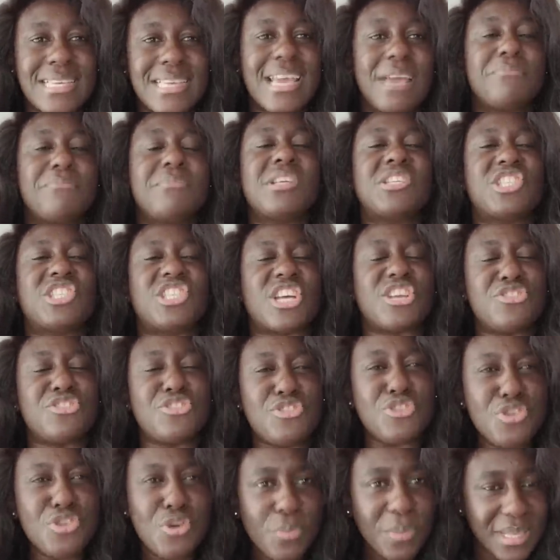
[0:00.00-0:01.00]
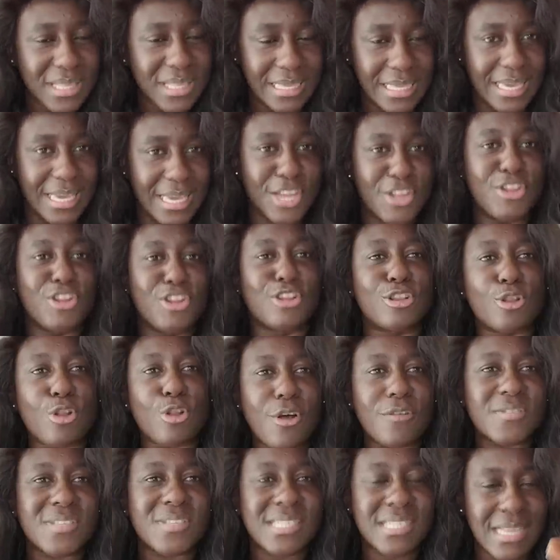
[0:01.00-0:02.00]
yemi genuinely
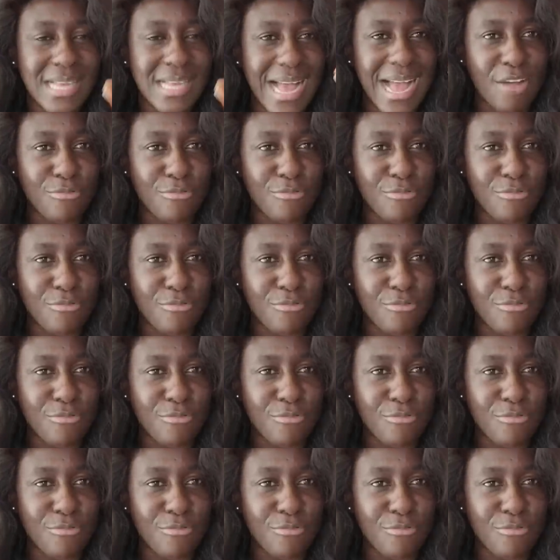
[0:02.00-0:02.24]
loves